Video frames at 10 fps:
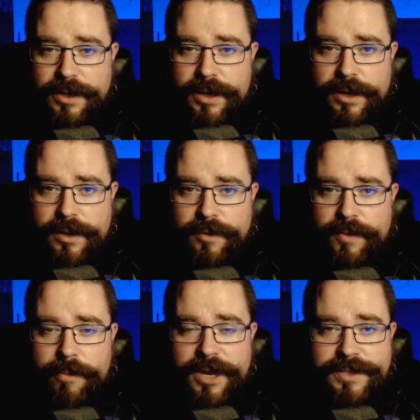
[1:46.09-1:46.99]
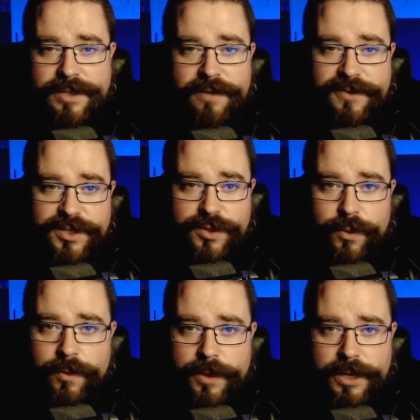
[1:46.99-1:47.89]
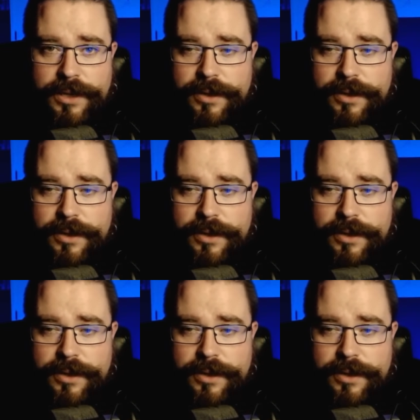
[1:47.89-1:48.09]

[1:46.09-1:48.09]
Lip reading: reminiscing of a story,